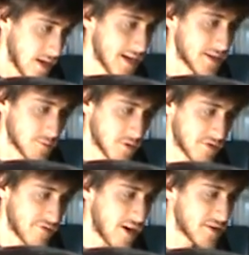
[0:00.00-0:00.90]
Right, it worked
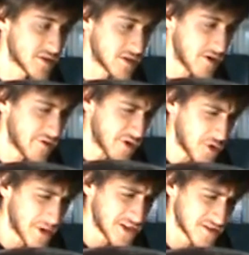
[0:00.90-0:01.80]
fine. There's a lot of
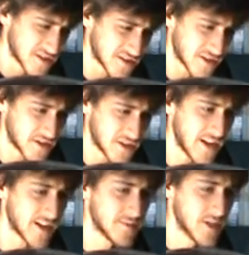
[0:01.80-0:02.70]
occupations that started
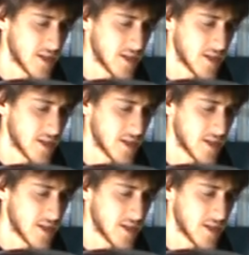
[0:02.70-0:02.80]
today.